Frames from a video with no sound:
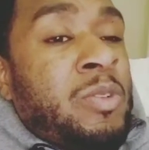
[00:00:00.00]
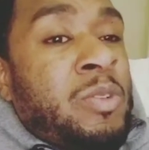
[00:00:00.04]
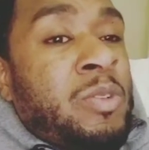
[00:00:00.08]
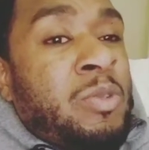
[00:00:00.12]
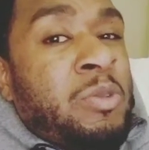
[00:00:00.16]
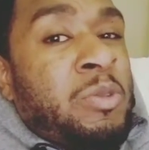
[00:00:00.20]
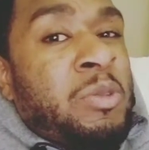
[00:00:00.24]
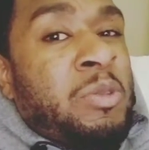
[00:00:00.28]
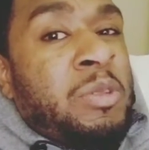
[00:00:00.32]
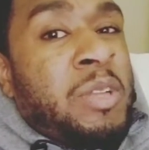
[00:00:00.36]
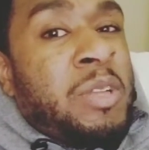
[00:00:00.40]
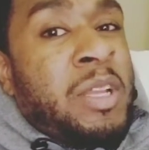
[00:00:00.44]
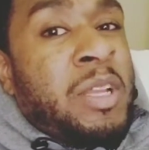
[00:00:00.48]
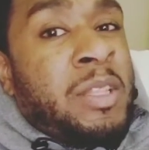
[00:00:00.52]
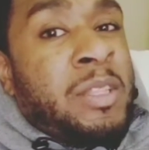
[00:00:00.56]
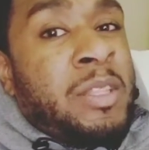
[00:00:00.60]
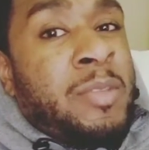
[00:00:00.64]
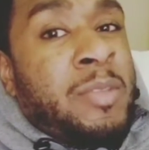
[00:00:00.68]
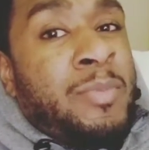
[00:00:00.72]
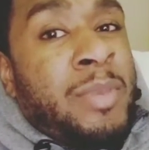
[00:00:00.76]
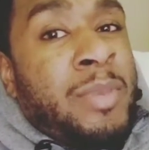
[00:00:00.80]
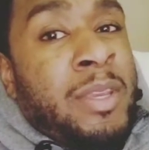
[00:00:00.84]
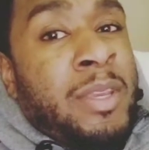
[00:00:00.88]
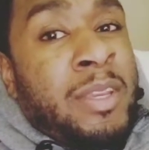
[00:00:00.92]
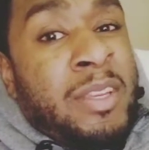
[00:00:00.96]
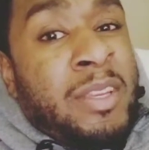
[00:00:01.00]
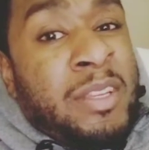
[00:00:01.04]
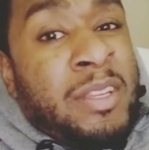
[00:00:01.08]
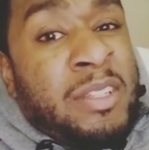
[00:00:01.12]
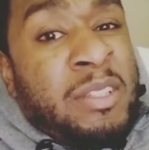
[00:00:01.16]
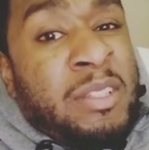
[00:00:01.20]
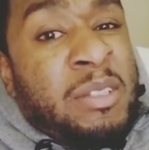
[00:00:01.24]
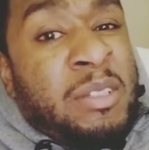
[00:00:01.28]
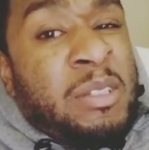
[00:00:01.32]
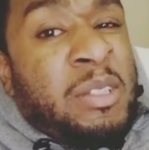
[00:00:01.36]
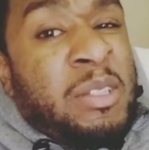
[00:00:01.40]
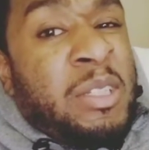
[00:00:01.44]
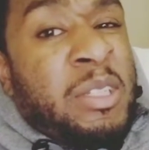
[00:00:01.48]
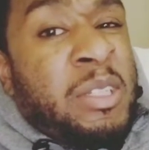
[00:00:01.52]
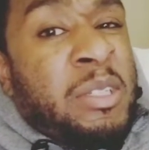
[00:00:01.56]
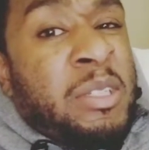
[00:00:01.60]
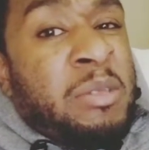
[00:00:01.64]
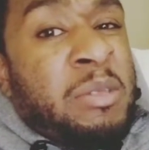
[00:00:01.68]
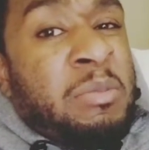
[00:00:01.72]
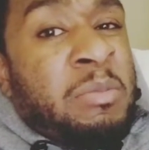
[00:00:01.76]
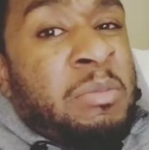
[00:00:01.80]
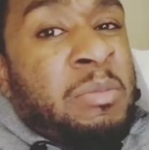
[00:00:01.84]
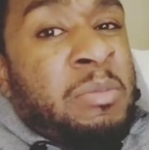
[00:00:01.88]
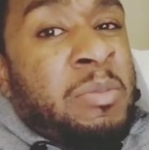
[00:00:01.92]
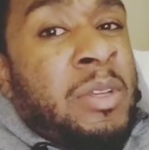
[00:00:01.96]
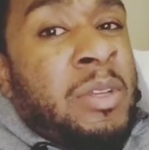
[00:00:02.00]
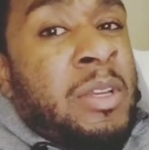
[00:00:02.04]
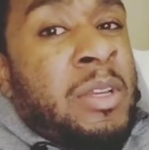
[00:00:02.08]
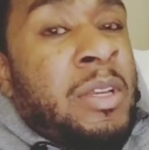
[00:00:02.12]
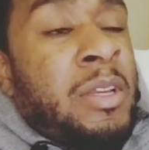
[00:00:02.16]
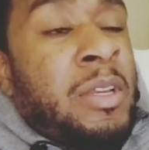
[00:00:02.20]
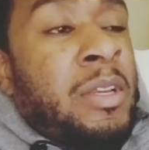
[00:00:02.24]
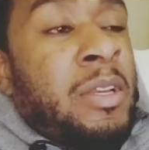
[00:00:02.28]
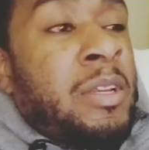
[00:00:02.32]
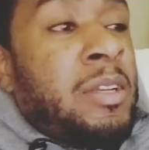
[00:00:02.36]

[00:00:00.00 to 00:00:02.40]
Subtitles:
You know, sourcing at the bins and